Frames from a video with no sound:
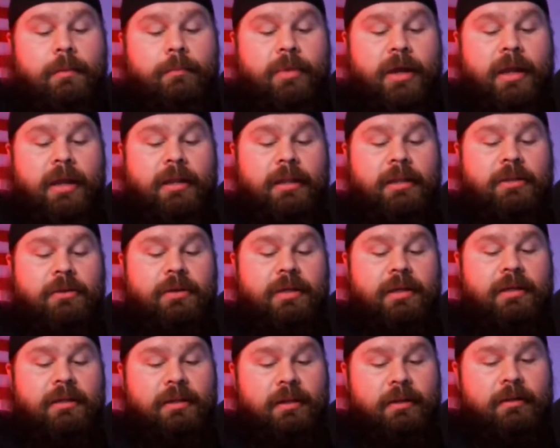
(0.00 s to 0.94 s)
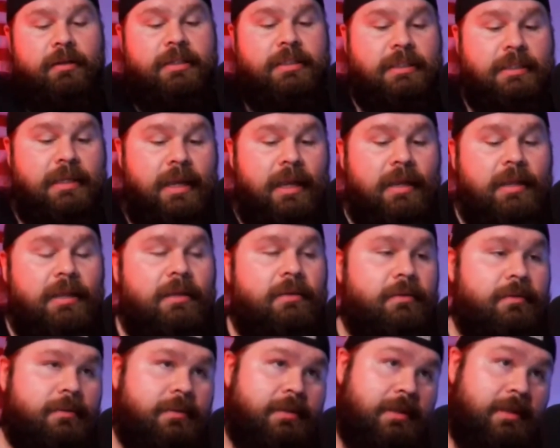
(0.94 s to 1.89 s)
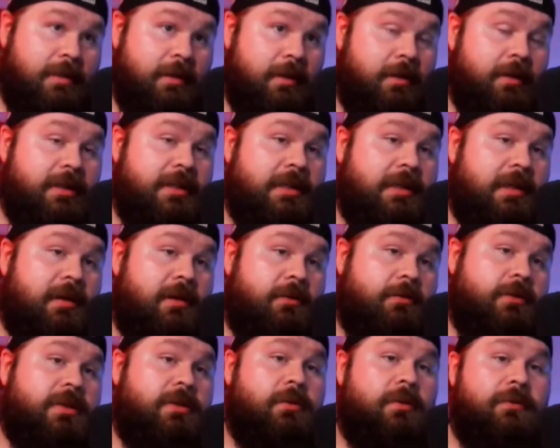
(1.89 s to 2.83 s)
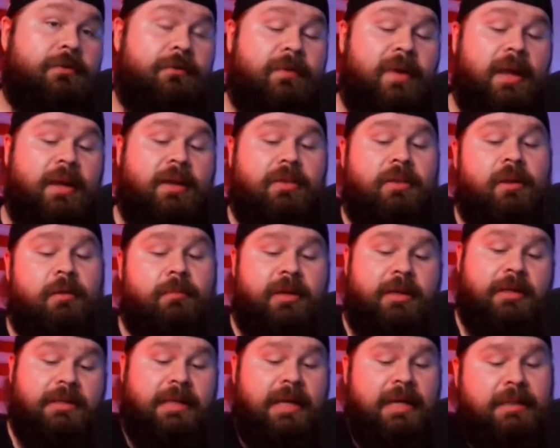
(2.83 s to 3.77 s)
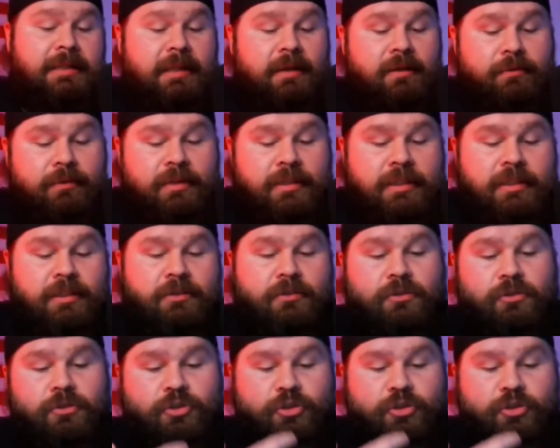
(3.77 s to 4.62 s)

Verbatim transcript: but you could clearly say he clearly see he was doing the fake thing because as he was